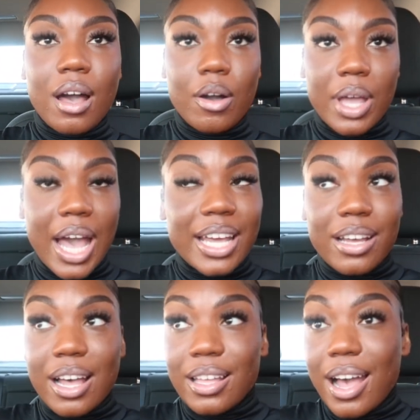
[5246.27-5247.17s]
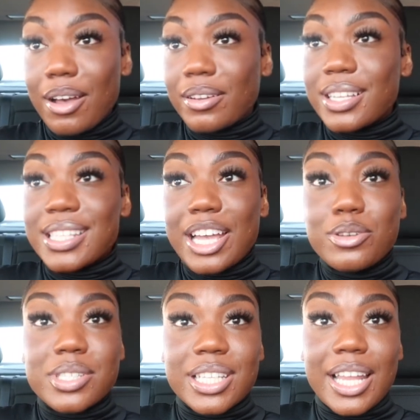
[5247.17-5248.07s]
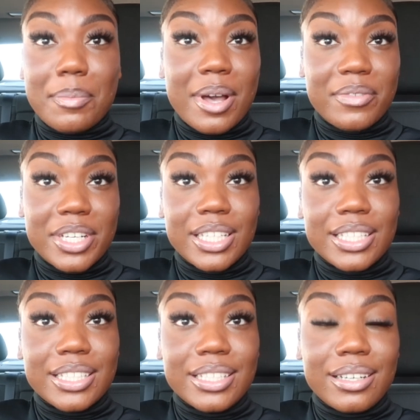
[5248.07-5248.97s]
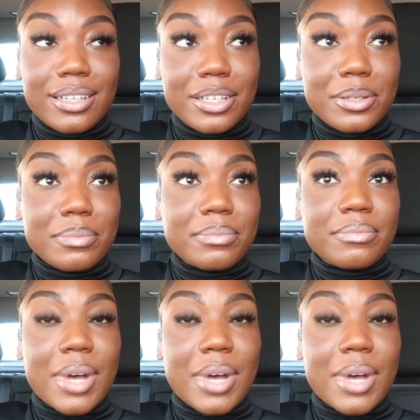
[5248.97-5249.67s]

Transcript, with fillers: Okay, I don't, I, cause I usually like my vanilla, um,